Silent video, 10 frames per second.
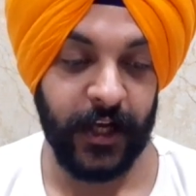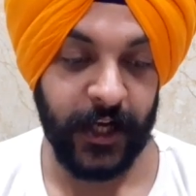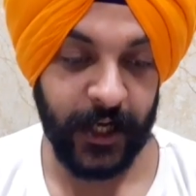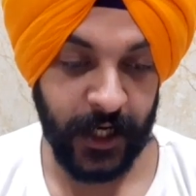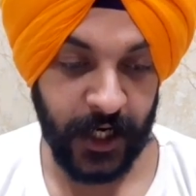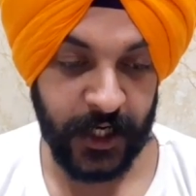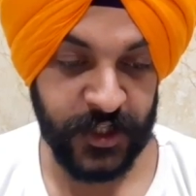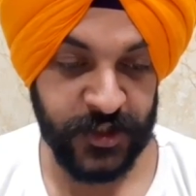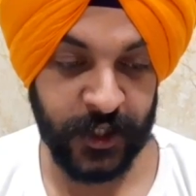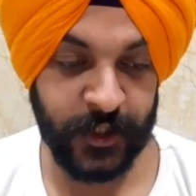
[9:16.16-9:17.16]
in
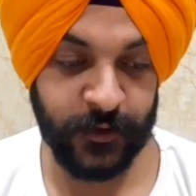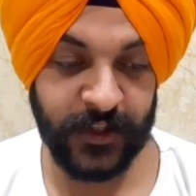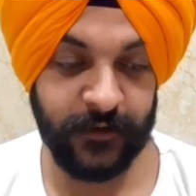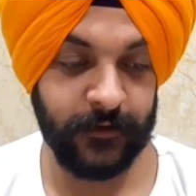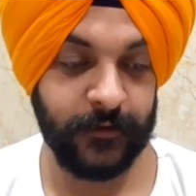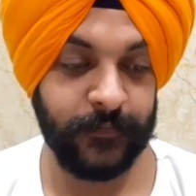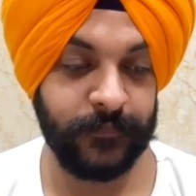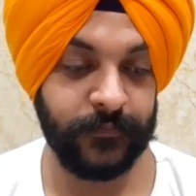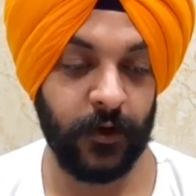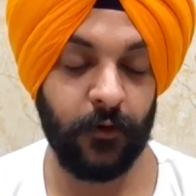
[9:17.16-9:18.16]
addition to this,
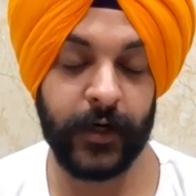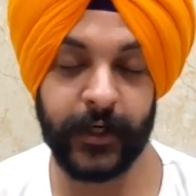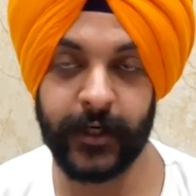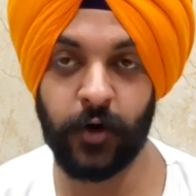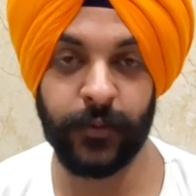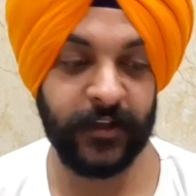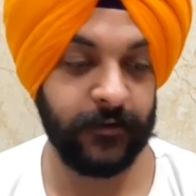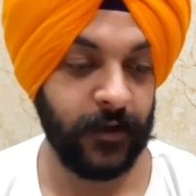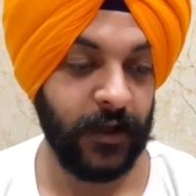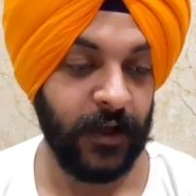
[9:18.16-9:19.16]
write it down, please.
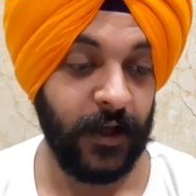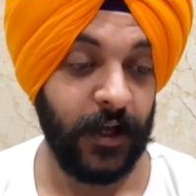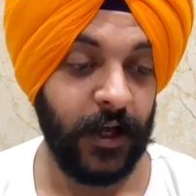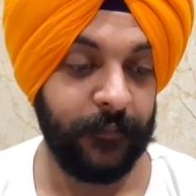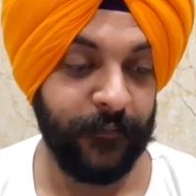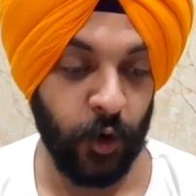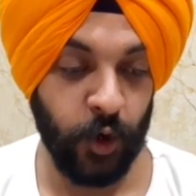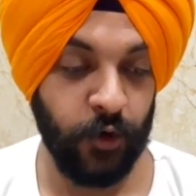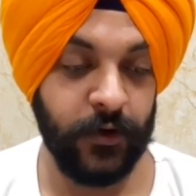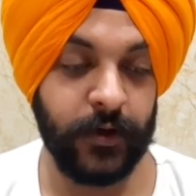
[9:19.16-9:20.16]

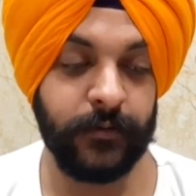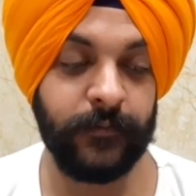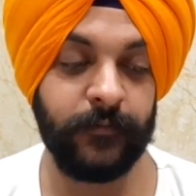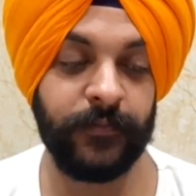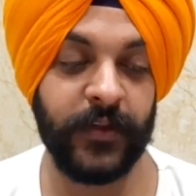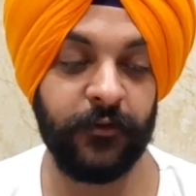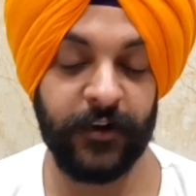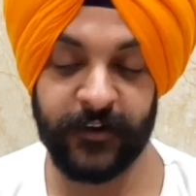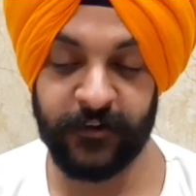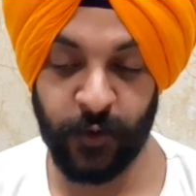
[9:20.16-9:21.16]
Moreover,
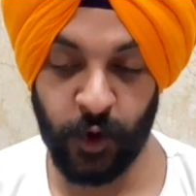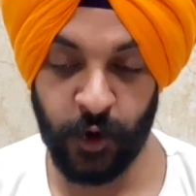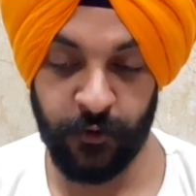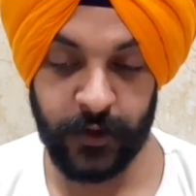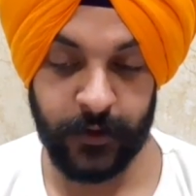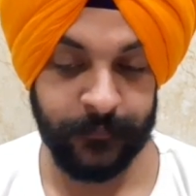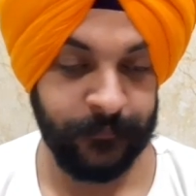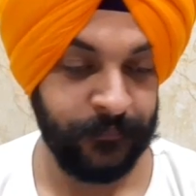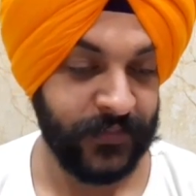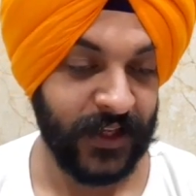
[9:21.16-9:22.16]
first is moreover,
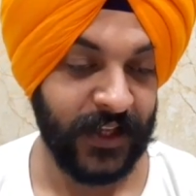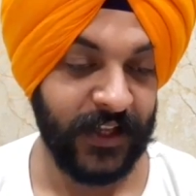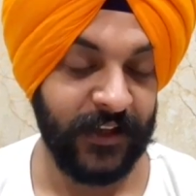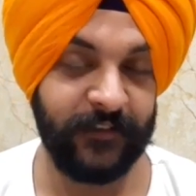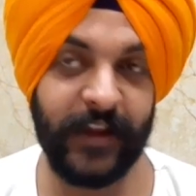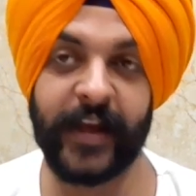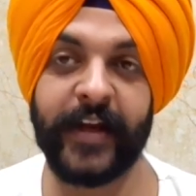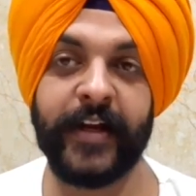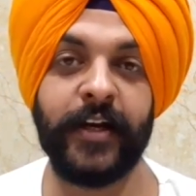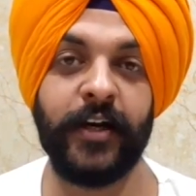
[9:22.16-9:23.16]

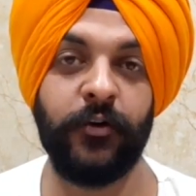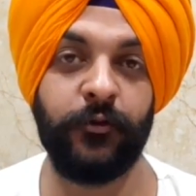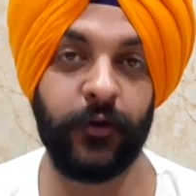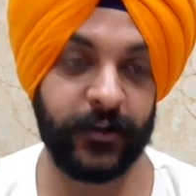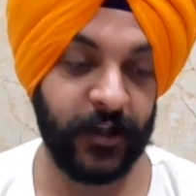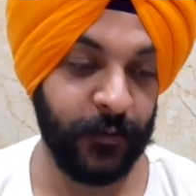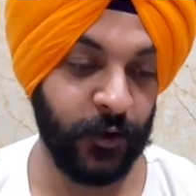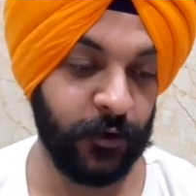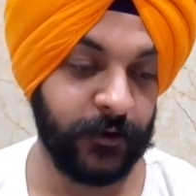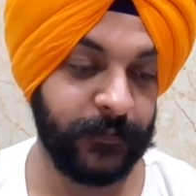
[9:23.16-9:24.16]
second,
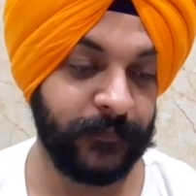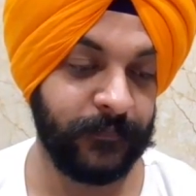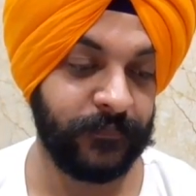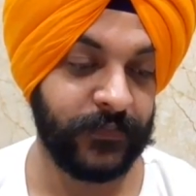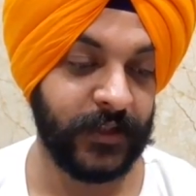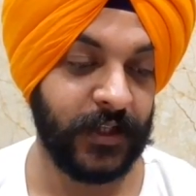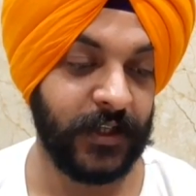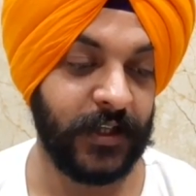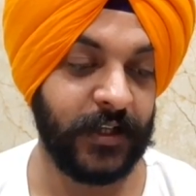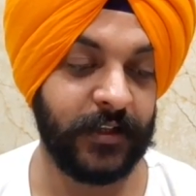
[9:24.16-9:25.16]
furthermore,
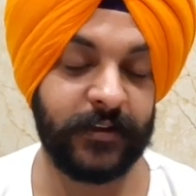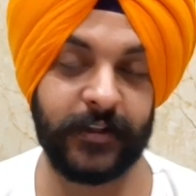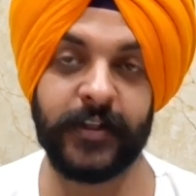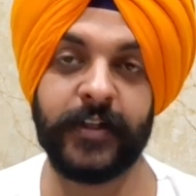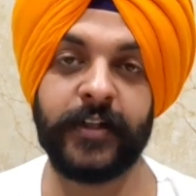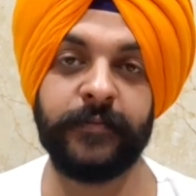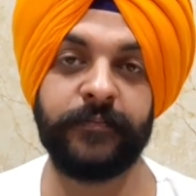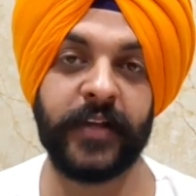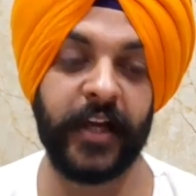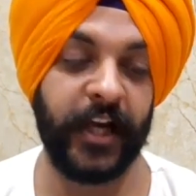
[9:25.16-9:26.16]
third,
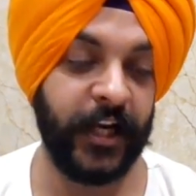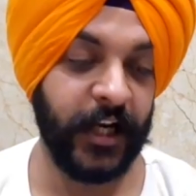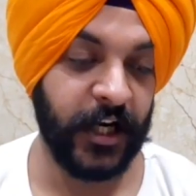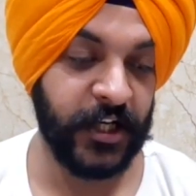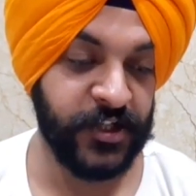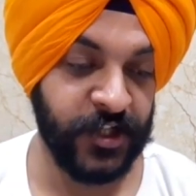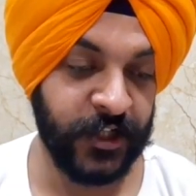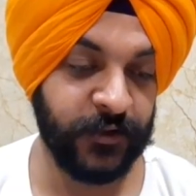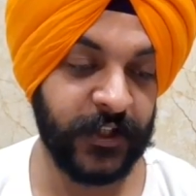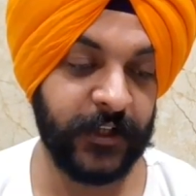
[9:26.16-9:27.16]
in addition
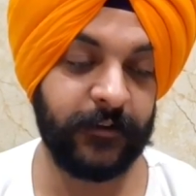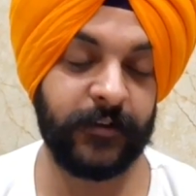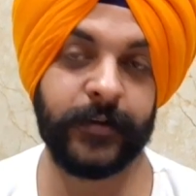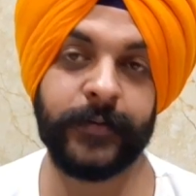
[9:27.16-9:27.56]
to this,